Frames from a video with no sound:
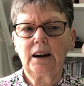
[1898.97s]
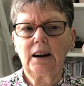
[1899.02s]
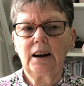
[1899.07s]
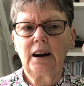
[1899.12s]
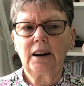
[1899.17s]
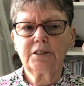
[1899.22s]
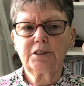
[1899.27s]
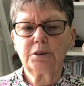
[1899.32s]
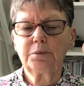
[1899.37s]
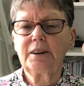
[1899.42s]

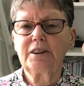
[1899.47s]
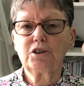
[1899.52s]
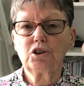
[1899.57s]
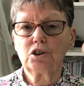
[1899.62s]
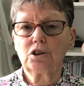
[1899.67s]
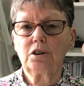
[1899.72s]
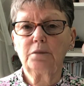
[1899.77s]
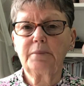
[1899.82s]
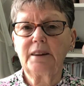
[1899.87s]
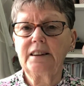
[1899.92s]
I do
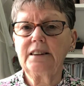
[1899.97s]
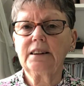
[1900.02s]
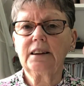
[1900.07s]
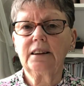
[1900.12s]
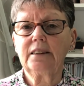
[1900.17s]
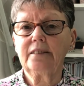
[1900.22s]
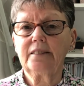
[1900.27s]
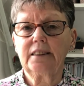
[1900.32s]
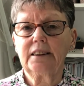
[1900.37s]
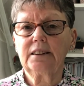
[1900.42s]
enjoy
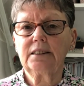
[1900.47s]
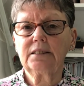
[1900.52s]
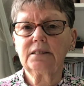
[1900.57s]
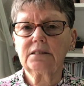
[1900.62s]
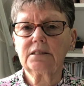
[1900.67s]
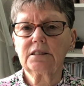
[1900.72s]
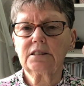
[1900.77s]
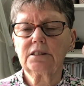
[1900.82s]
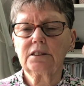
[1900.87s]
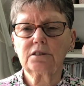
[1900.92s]
making
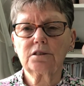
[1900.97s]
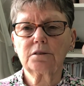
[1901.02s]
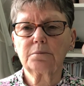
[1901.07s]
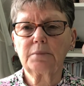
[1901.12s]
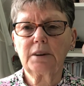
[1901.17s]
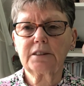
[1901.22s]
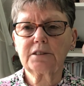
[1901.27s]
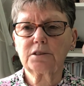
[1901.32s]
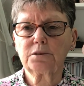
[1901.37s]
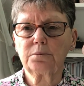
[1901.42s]
things. It doesn't
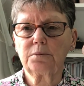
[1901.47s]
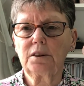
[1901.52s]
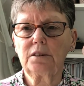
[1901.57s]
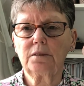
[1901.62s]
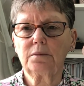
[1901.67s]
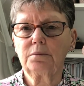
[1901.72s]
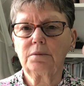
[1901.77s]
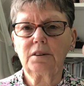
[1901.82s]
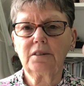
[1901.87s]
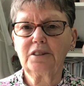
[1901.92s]
matter
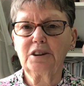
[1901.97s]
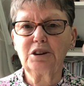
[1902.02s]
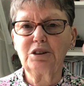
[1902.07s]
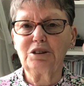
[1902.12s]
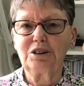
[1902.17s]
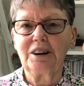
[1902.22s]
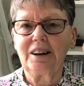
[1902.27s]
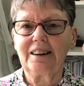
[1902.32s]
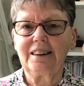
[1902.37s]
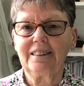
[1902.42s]
what they
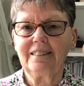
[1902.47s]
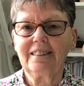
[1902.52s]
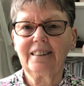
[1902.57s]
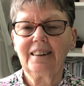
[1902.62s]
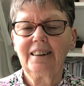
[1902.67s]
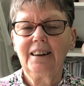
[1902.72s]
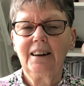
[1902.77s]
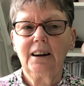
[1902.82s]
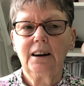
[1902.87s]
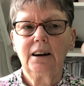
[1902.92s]
look like,
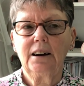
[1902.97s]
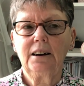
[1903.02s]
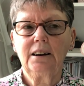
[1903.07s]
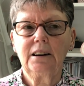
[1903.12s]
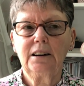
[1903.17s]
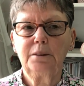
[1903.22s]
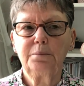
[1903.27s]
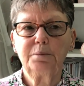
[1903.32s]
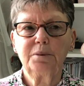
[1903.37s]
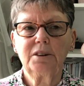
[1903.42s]

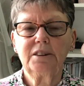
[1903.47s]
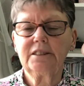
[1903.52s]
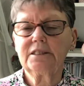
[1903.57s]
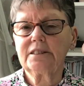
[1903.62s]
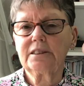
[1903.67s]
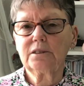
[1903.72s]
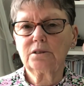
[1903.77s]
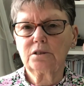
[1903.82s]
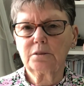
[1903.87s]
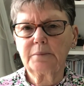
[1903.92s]
but it's
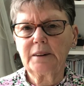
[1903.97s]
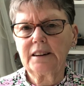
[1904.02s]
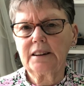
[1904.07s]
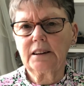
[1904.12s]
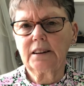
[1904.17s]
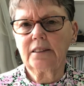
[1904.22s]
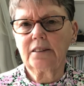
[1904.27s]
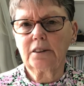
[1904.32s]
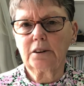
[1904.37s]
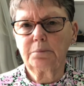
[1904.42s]
no good
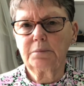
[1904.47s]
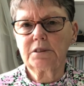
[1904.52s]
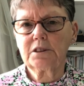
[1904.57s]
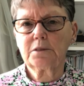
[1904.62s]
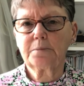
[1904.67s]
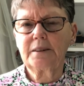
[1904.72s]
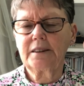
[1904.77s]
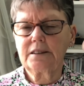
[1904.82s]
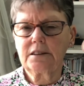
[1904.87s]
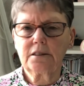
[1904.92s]
making them and
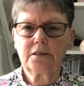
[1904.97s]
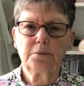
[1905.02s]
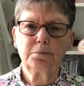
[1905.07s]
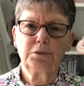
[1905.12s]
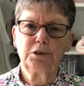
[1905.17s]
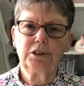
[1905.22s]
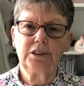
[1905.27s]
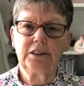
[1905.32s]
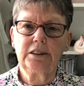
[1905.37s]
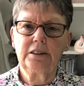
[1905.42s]
spending the
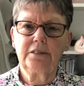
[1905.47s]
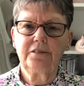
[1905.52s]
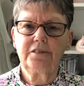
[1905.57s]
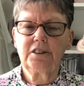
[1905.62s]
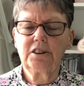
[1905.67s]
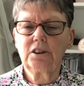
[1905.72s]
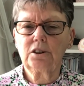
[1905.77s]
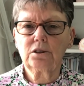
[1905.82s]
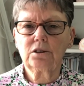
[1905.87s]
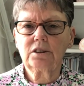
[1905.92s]
money if
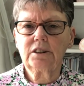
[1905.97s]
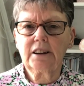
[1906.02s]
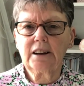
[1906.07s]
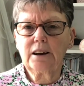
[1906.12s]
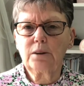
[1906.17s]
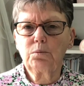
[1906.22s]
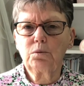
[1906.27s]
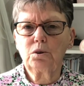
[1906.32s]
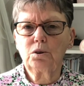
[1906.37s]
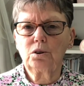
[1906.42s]
they're not going to
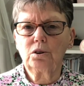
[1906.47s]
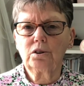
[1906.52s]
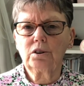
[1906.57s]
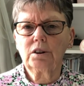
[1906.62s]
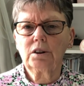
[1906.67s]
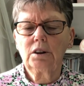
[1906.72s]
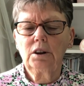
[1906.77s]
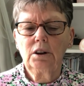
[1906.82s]
get worn.